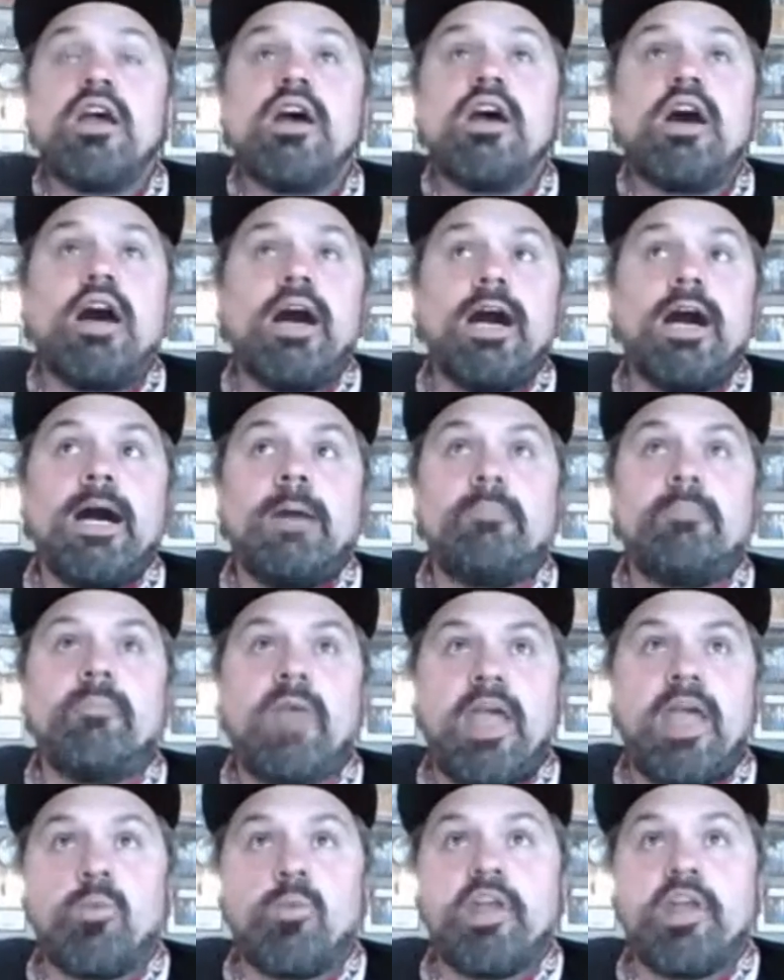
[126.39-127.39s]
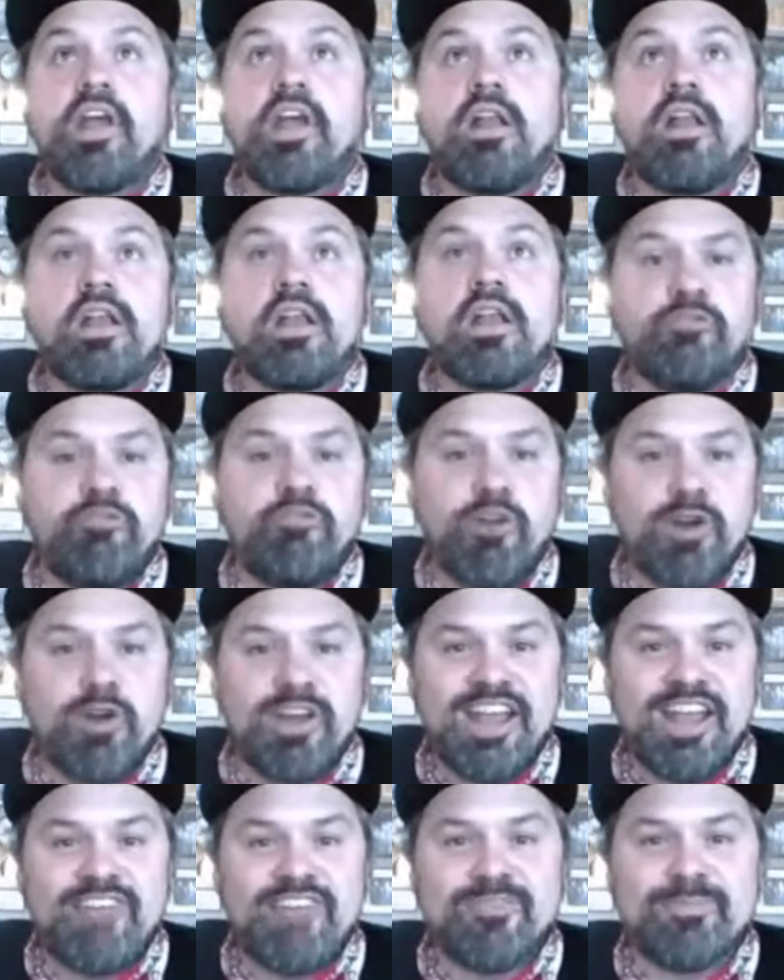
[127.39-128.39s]
And we are looking forward to
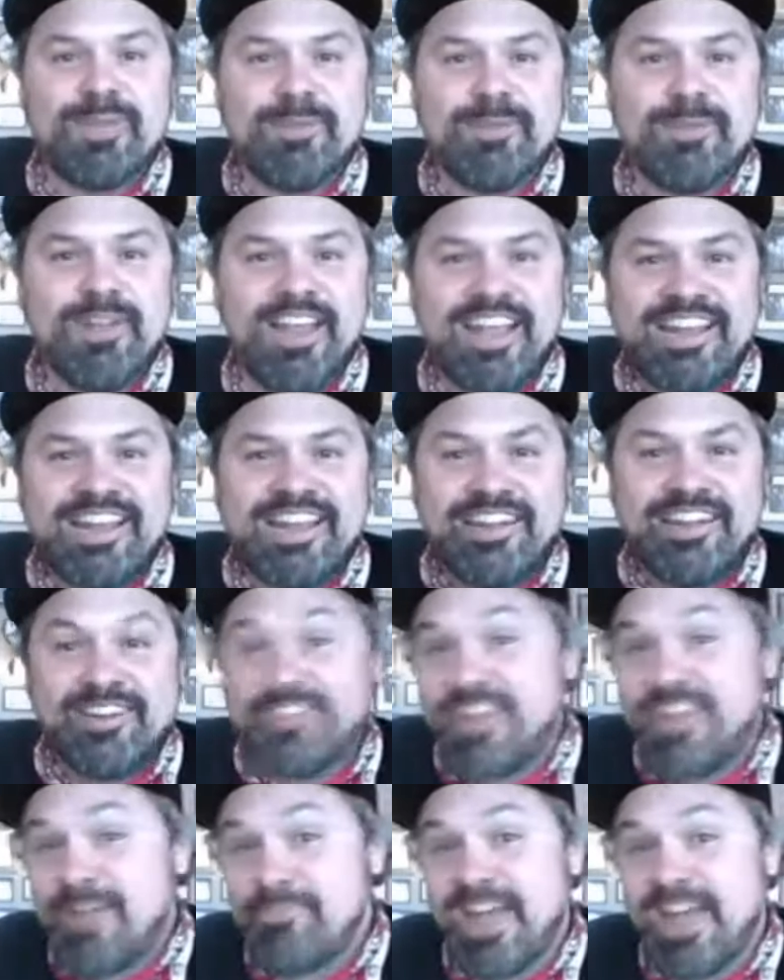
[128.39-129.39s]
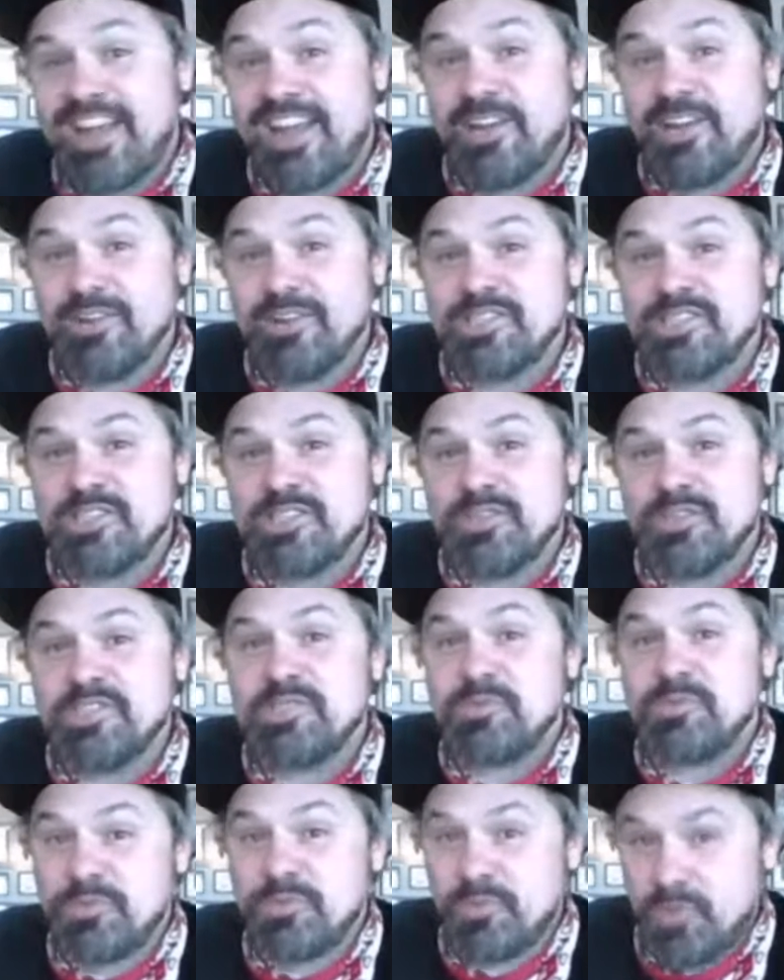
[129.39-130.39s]
having people hanging out on that patio as soon
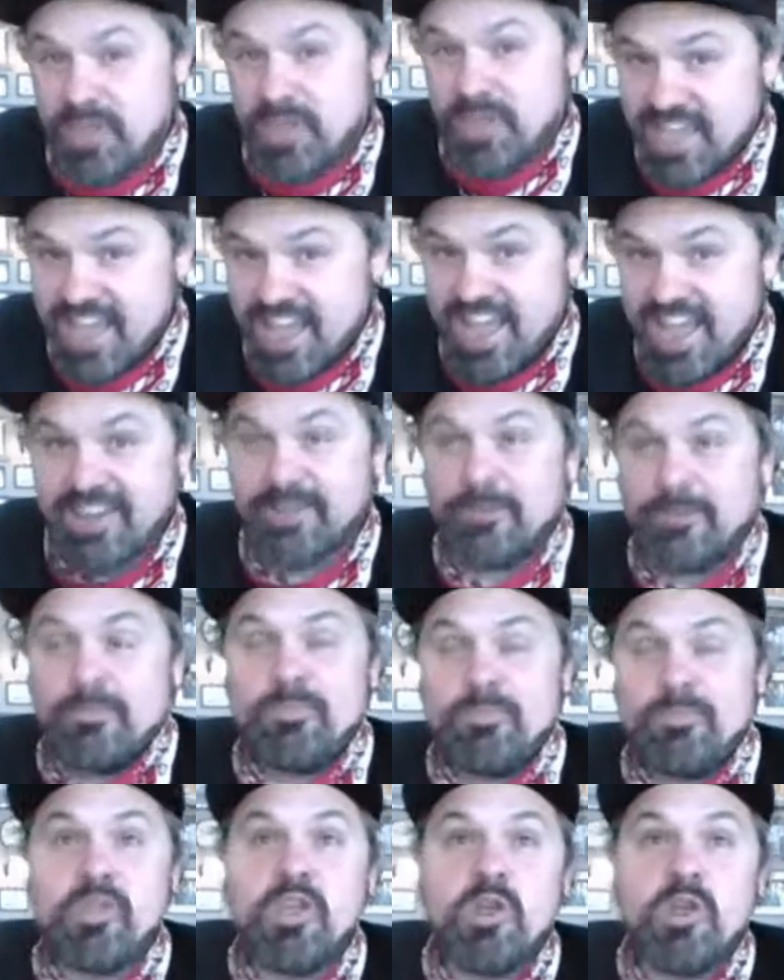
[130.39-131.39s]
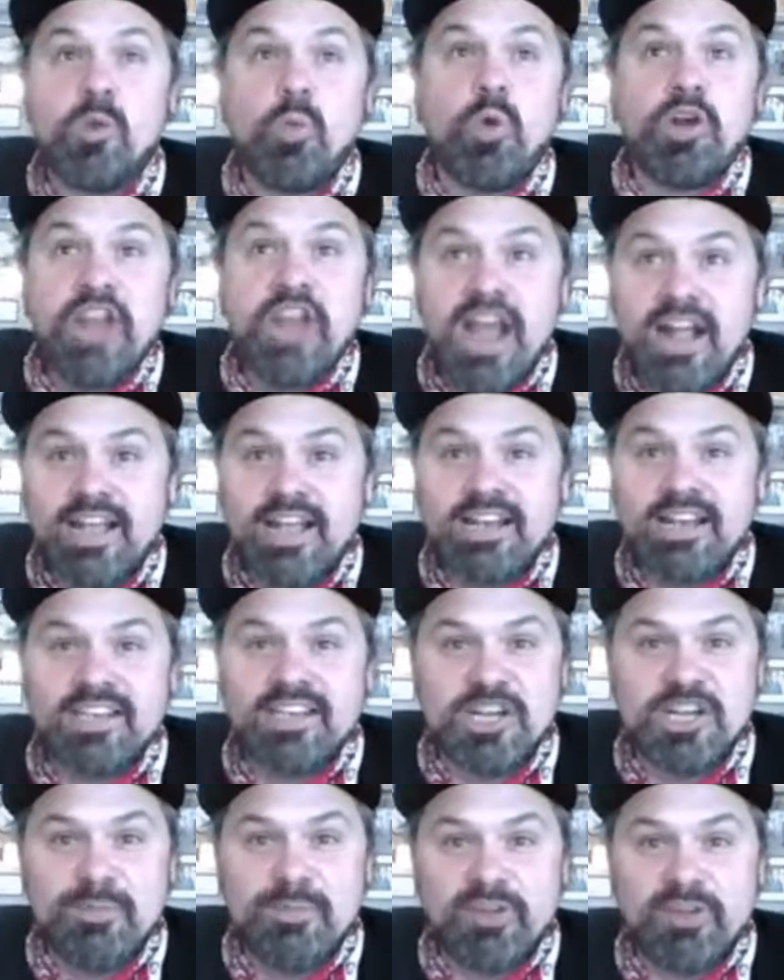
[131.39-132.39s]
as we can. We're not going to
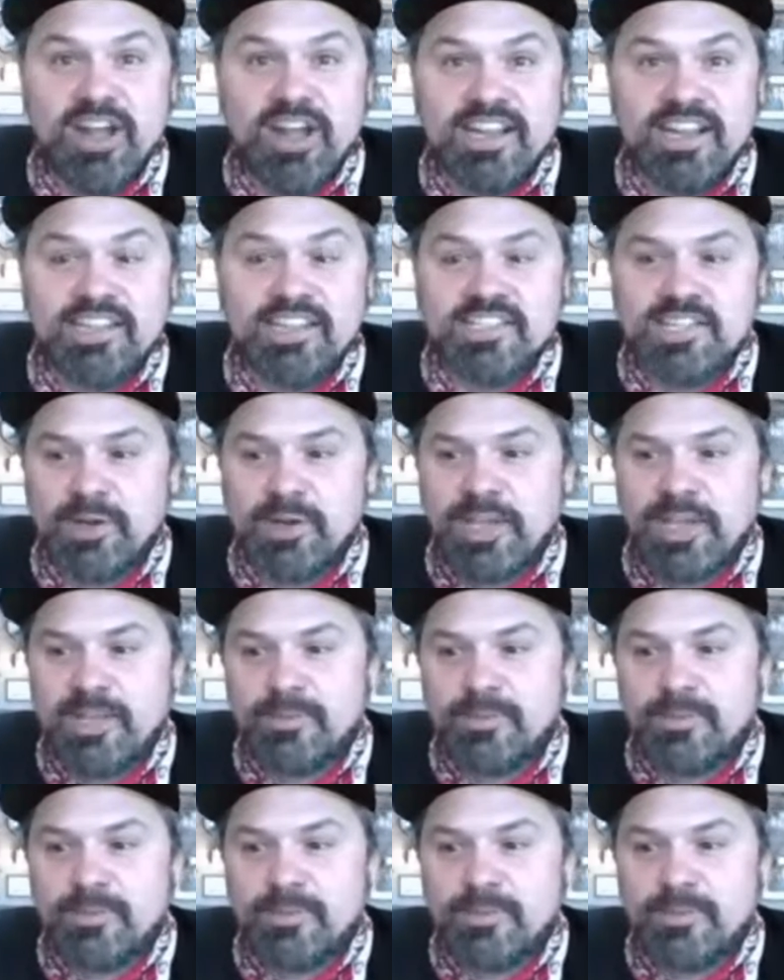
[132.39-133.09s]
jump right into it.